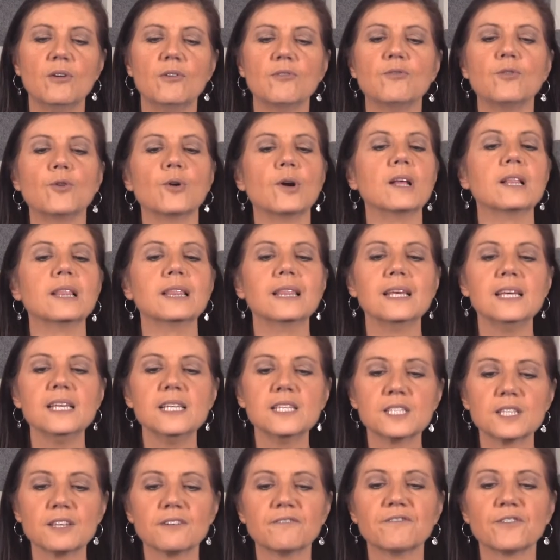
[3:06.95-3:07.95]
For at
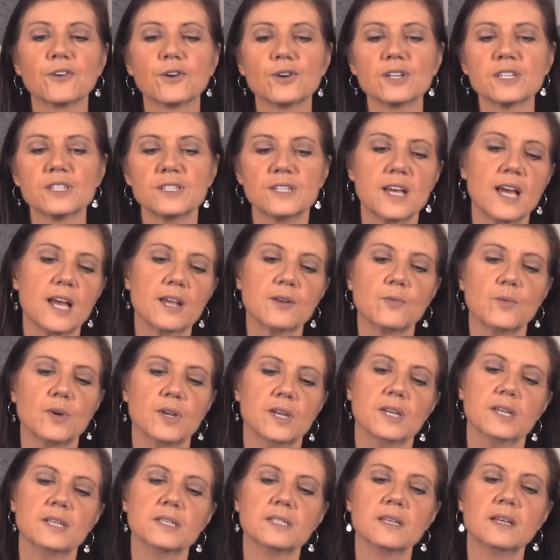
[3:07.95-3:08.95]
least the first 9
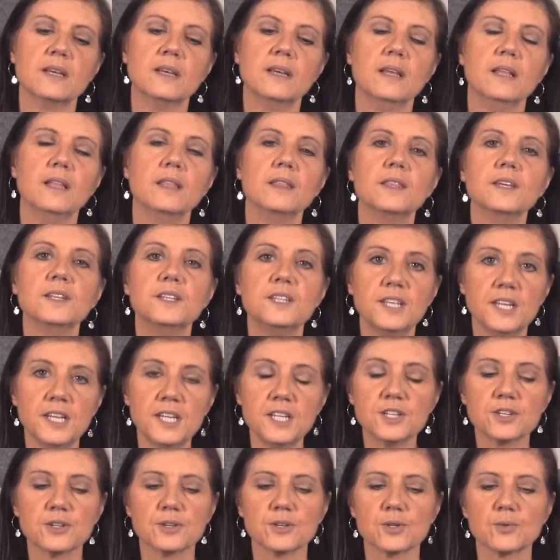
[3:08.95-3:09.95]
weeks, the
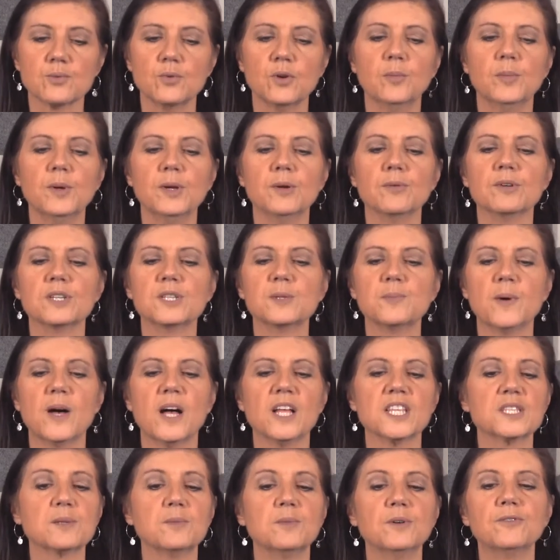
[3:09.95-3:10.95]
teachers will be
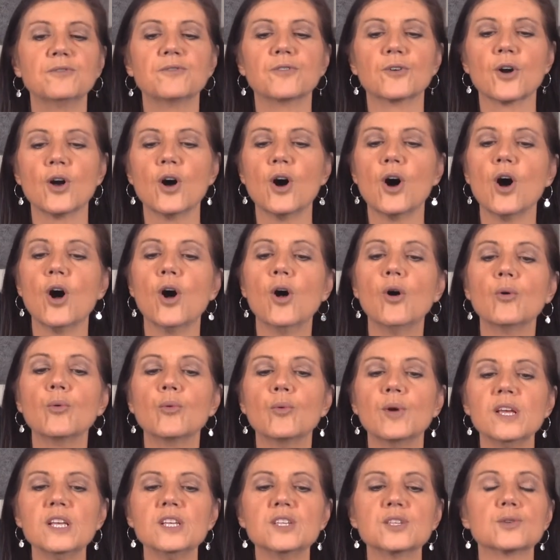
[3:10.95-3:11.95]
responsible for all
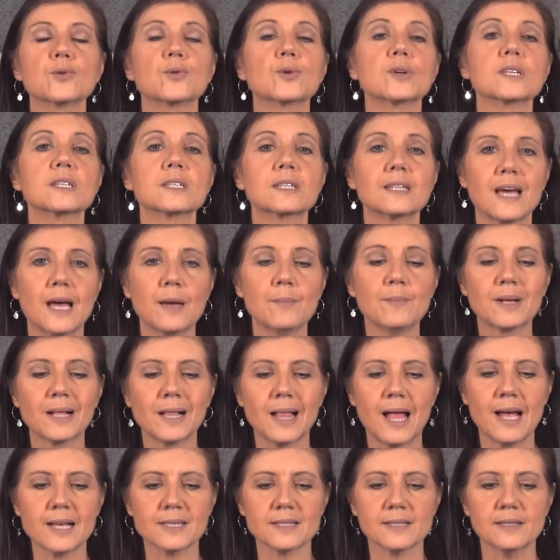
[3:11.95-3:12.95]
resource-type
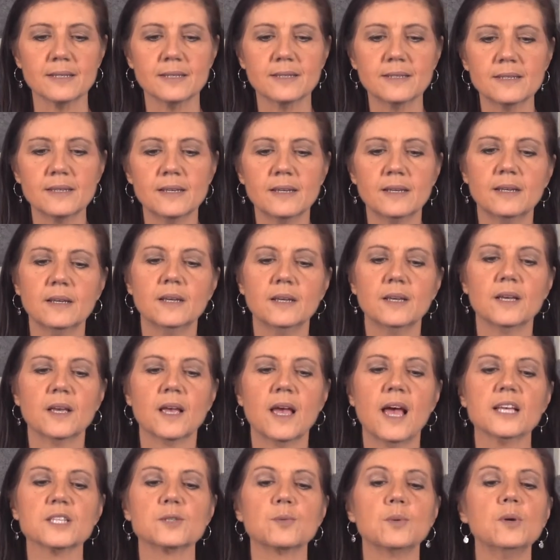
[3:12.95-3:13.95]
classes,
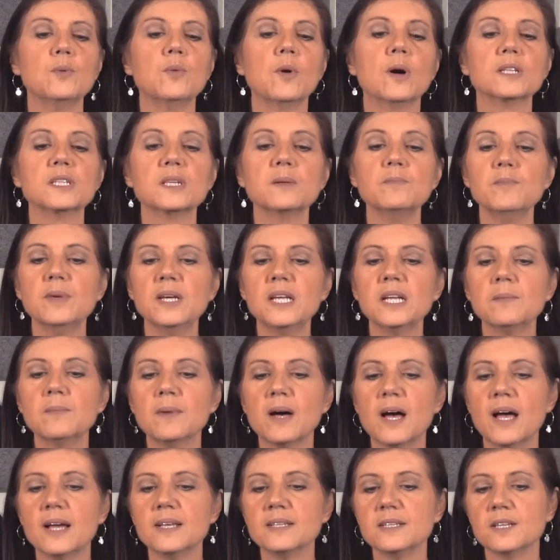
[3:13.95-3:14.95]
as we want to
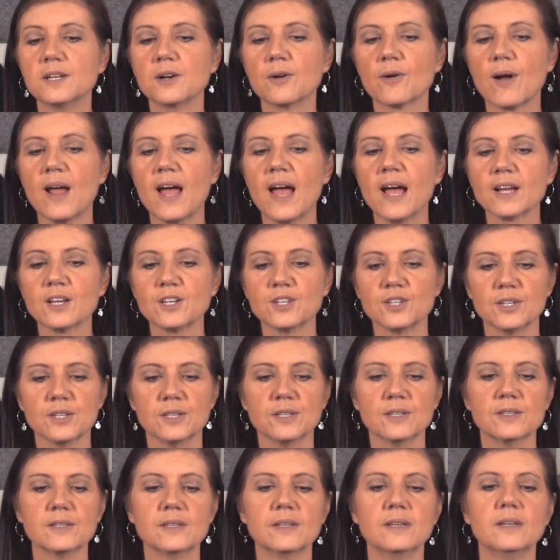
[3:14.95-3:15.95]
minimize
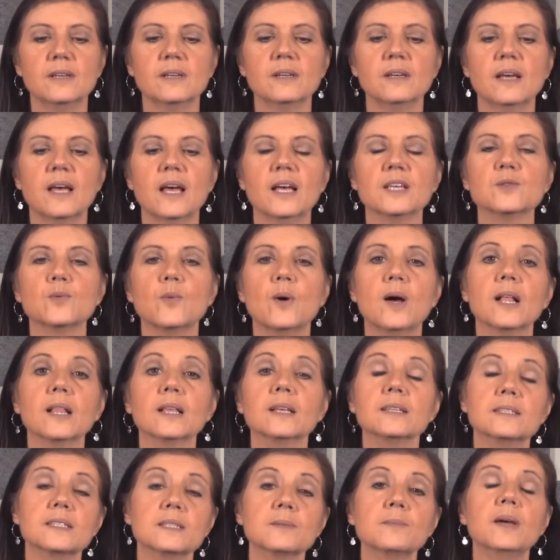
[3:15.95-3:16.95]
interactions, as well
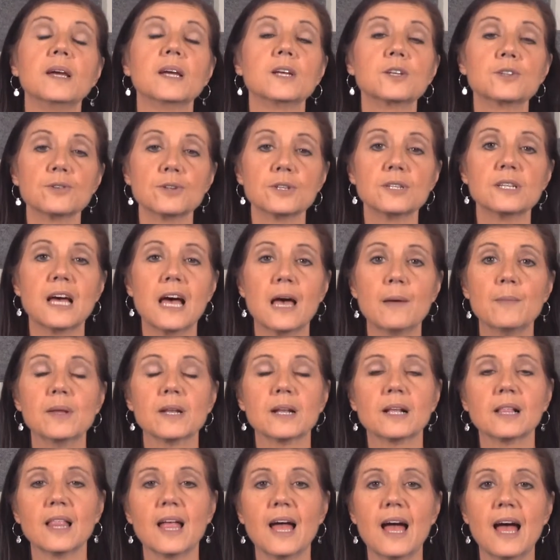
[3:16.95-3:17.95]
as some extra time
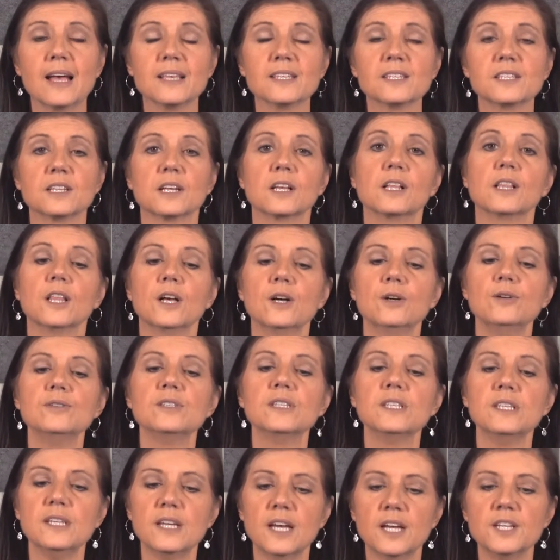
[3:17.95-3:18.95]
in class to
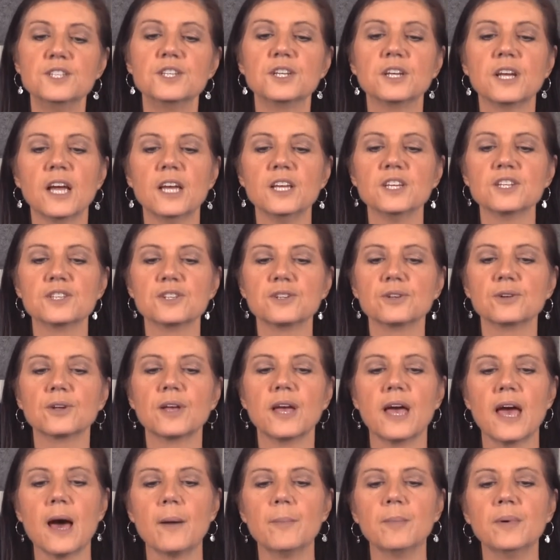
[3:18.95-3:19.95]
close the educational
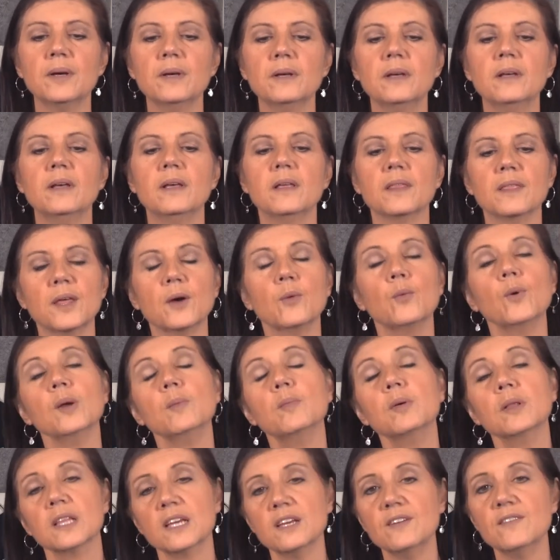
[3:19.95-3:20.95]
gap that we
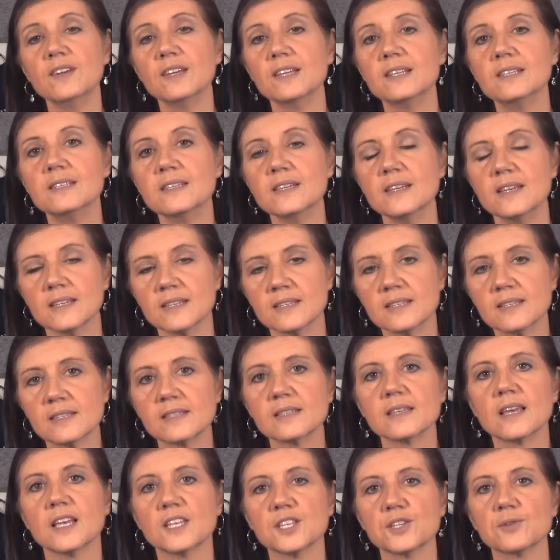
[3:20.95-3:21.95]
believe
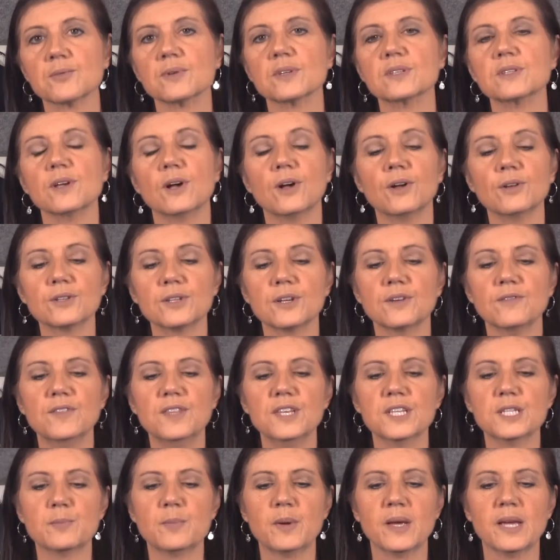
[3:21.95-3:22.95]
exists as a result of
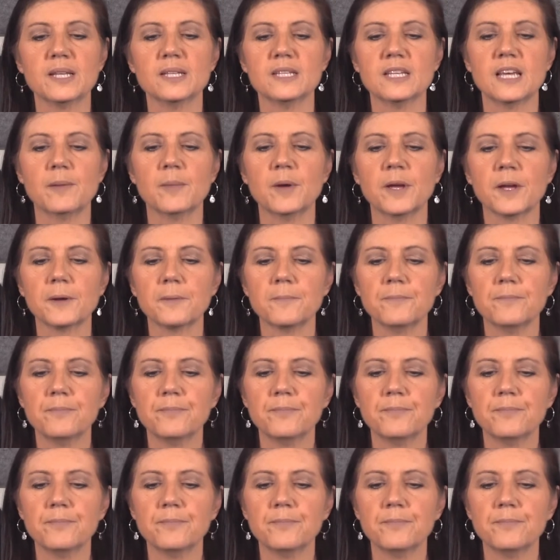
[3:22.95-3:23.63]
this pandemic.